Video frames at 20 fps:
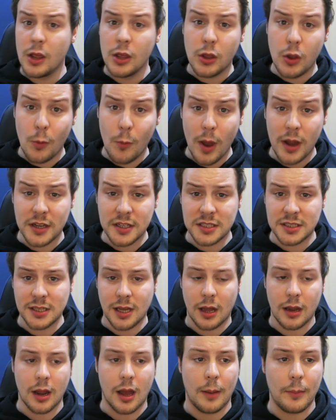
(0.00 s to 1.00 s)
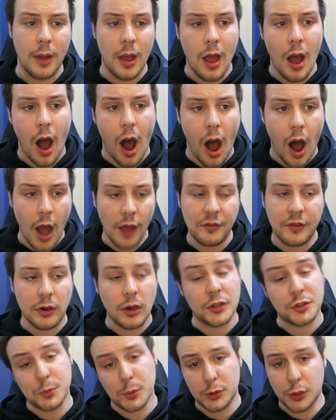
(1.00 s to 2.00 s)
Good way to start up. I've got
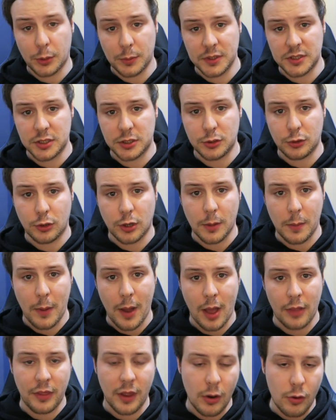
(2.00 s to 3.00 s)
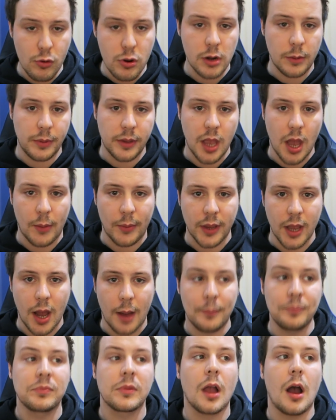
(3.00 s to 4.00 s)
lots more topics to talk about. They're all going to be coming
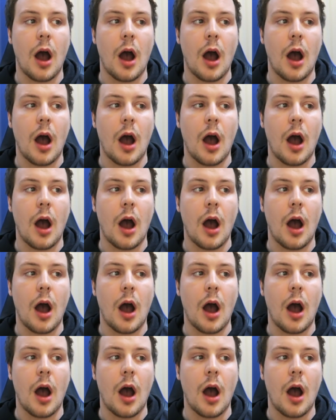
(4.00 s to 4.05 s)
up.